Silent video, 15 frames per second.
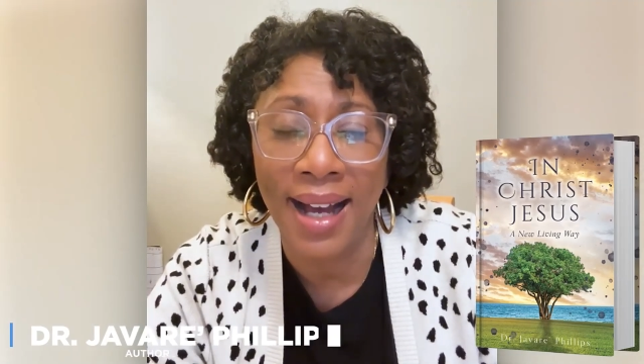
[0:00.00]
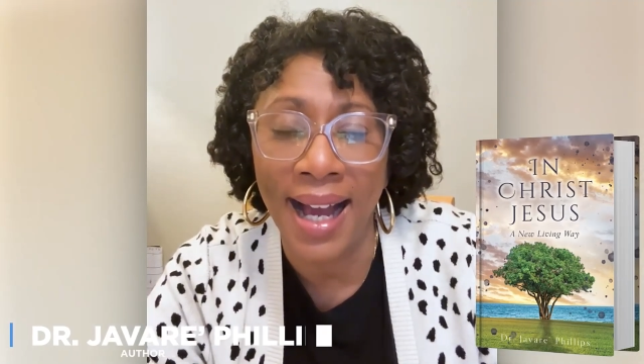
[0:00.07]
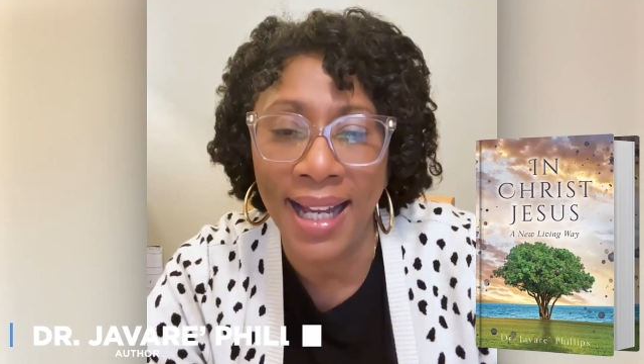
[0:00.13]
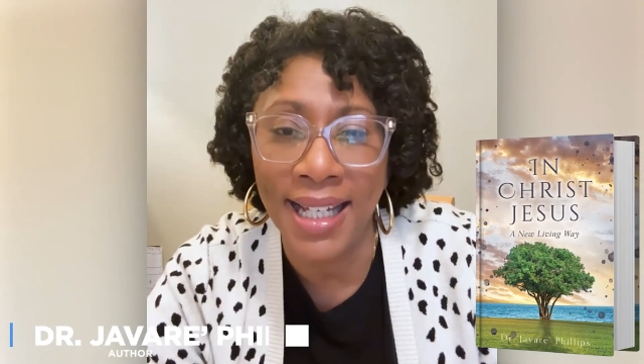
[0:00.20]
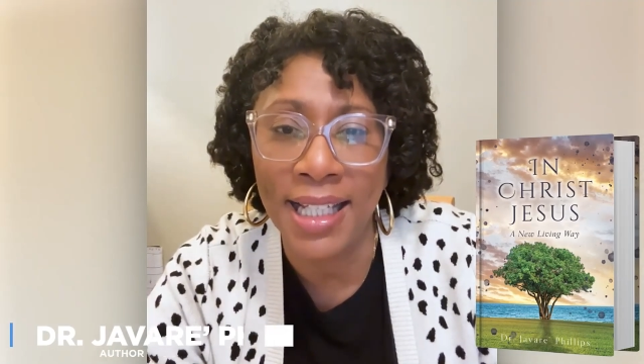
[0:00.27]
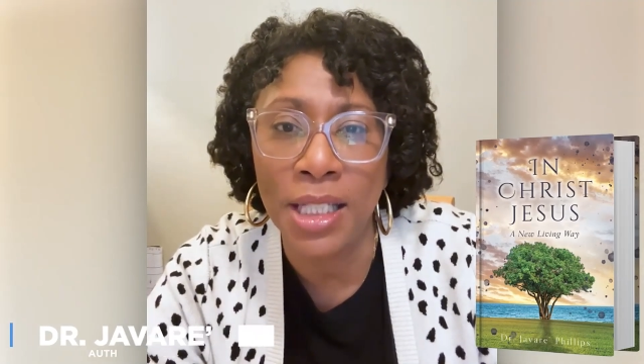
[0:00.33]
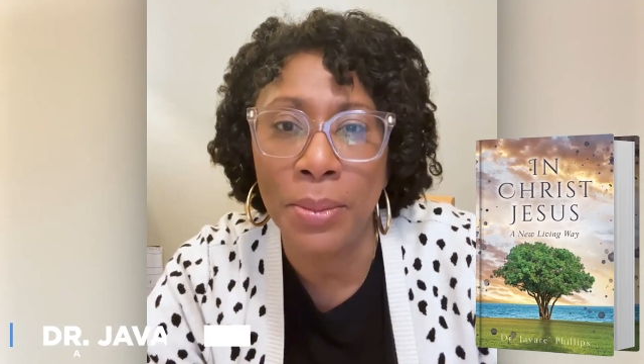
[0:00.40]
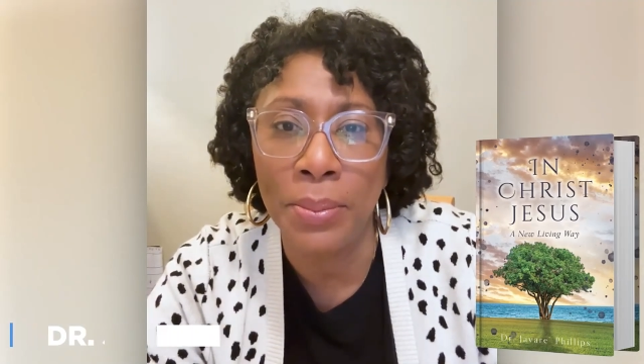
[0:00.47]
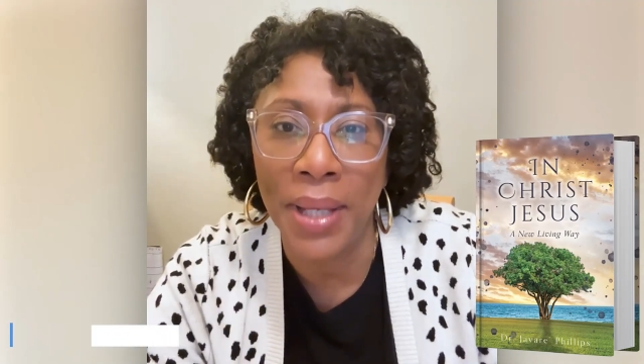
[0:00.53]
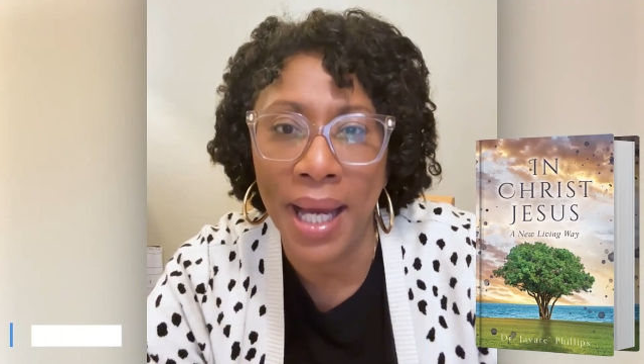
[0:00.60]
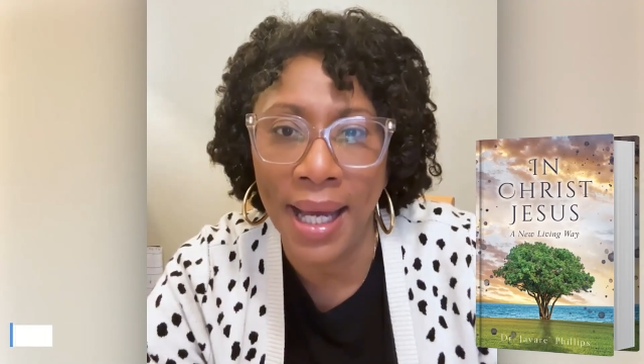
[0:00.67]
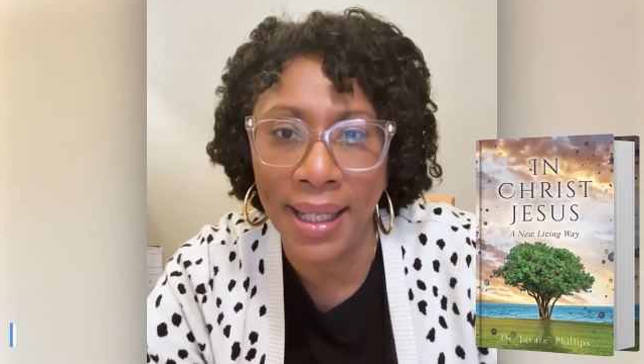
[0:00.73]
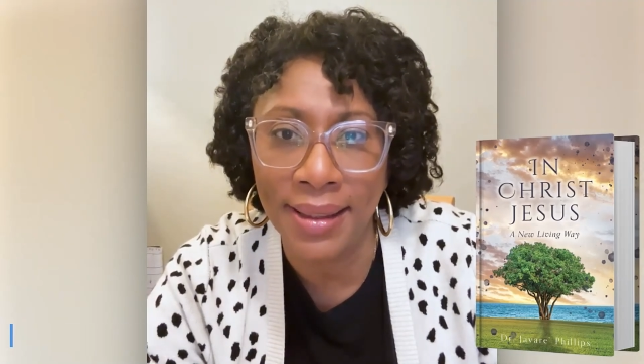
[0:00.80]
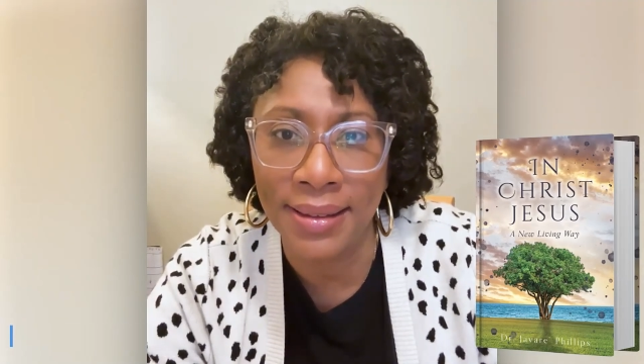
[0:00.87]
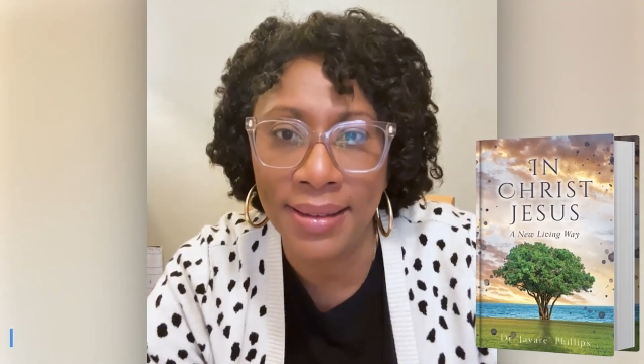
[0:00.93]
I can
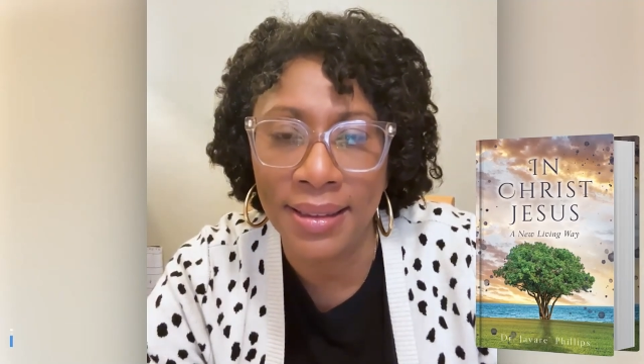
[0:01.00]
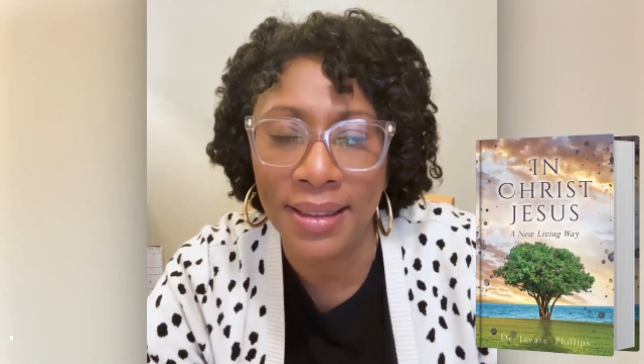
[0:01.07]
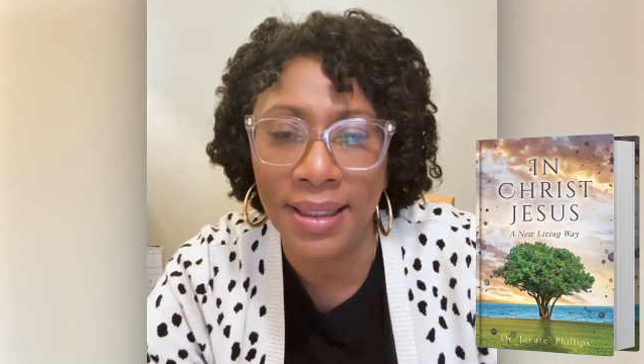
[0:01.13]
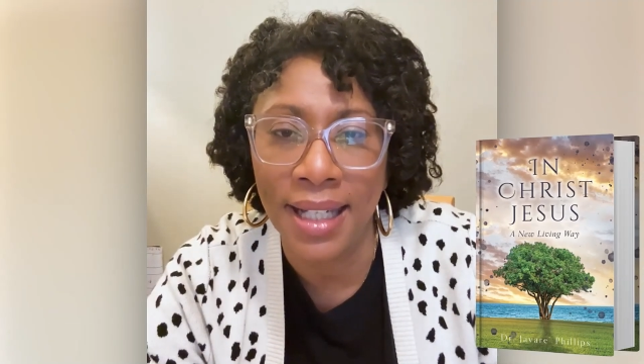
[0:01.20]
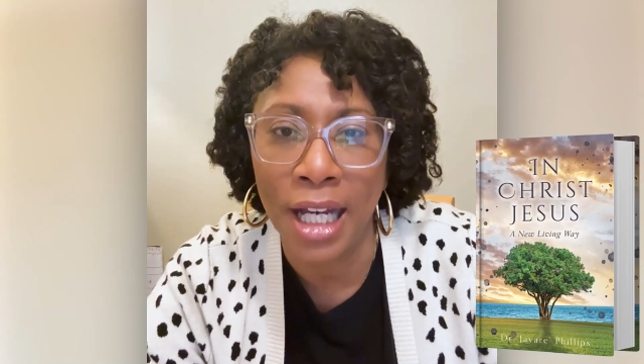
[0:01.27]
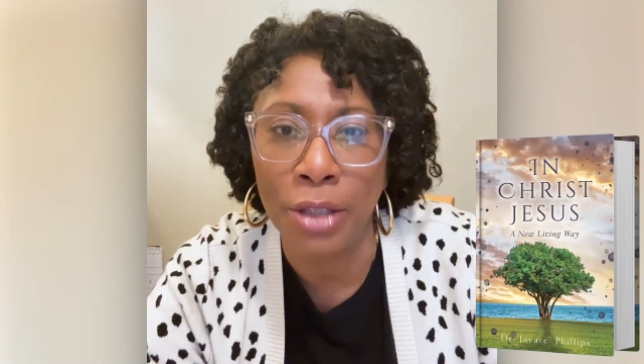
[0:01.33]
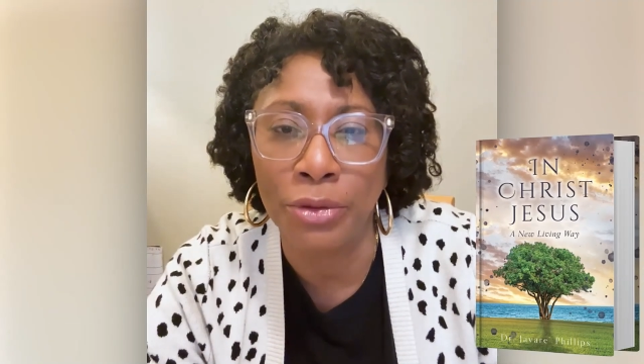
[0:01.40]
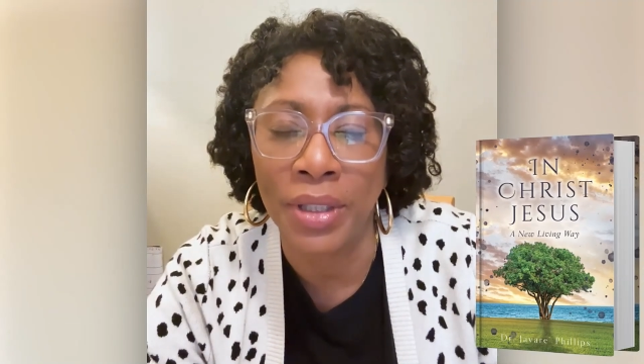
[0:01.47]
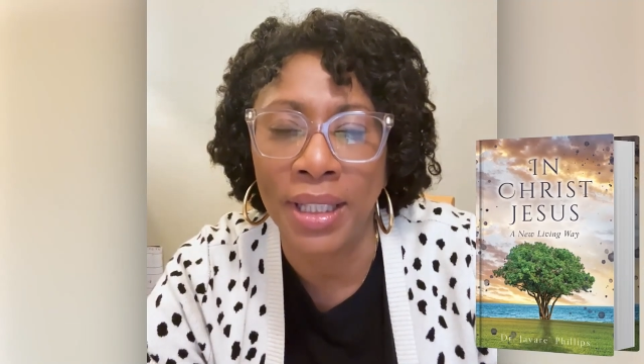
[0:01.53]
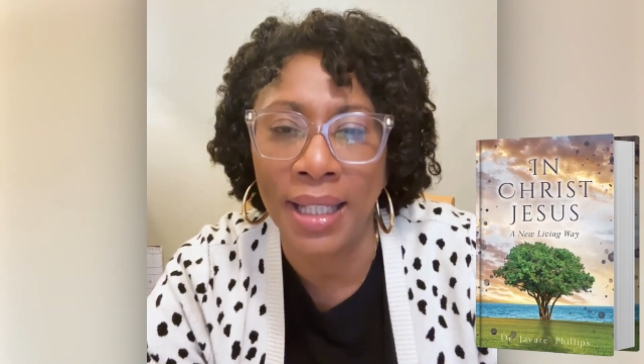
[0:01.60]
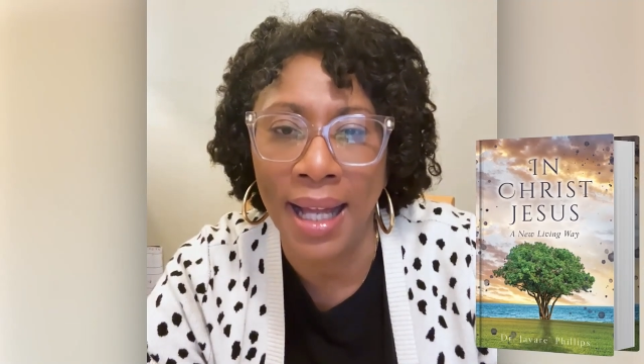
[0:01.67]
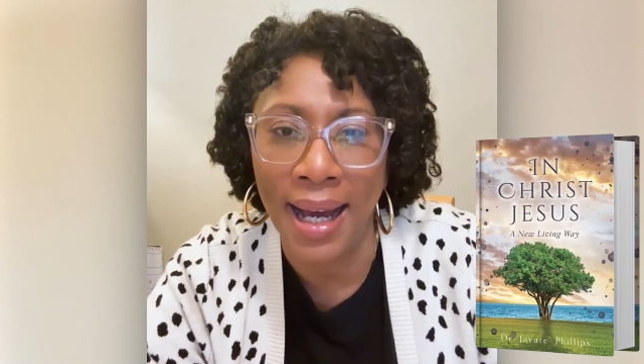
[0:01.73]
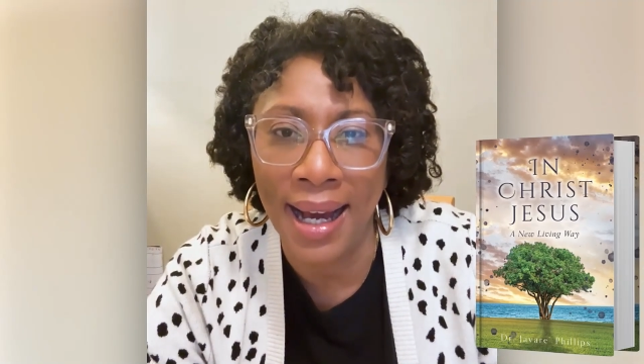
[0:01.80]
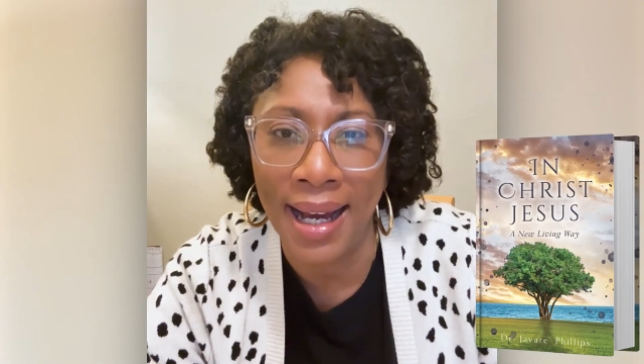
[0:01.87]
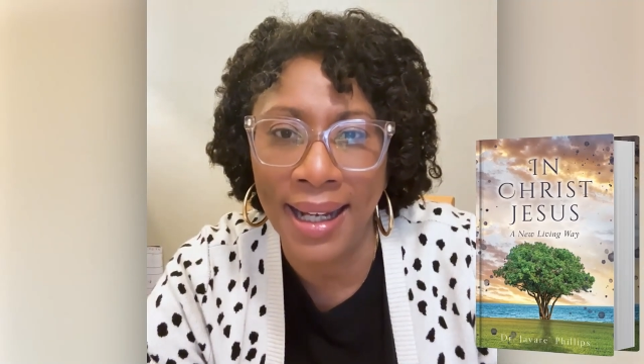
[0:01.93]
depend and
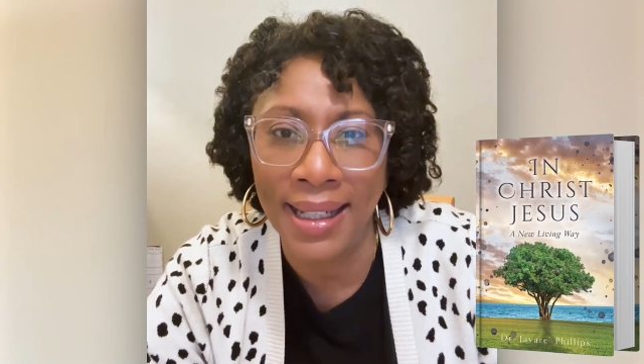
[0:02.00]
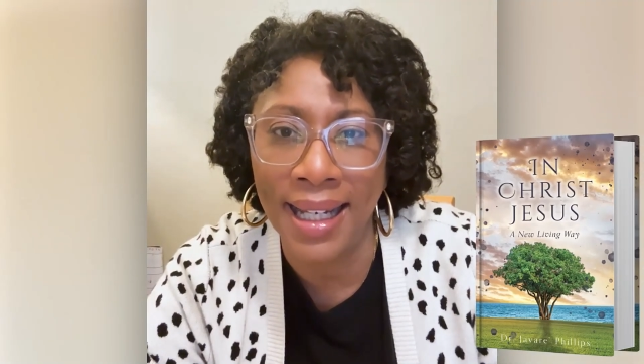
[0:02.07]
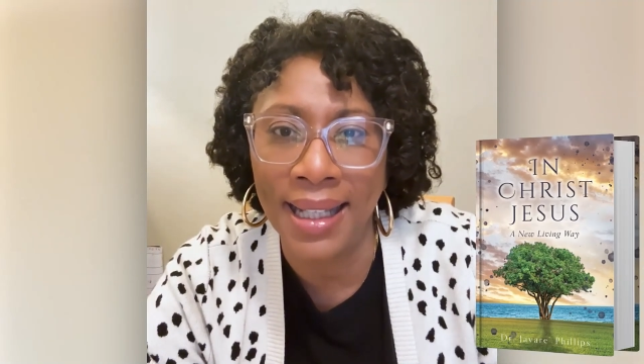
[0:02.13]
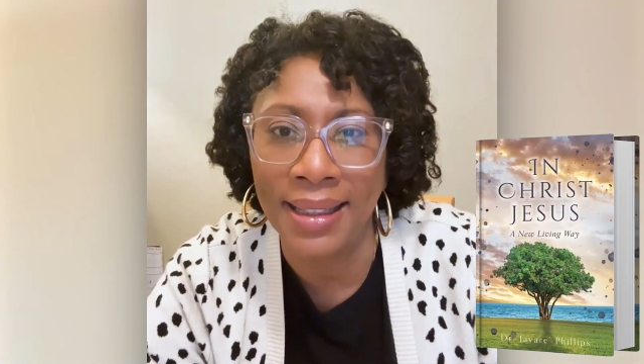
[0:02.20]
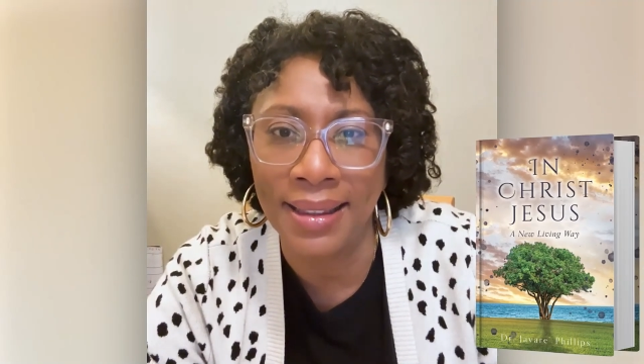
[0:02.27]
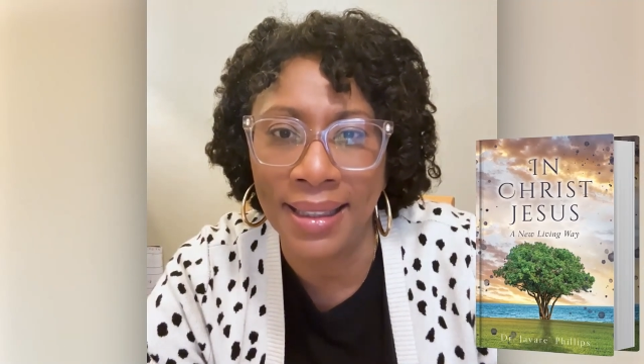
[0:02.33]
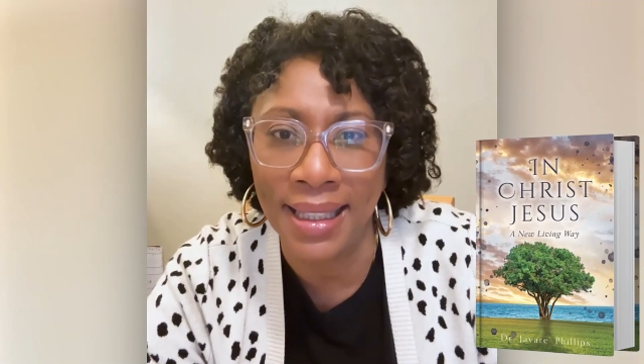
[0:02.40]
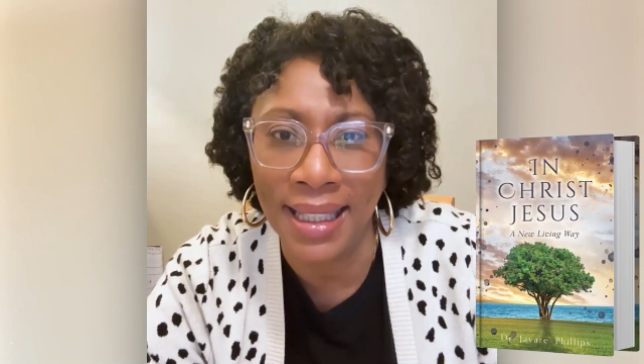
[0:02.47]
rely and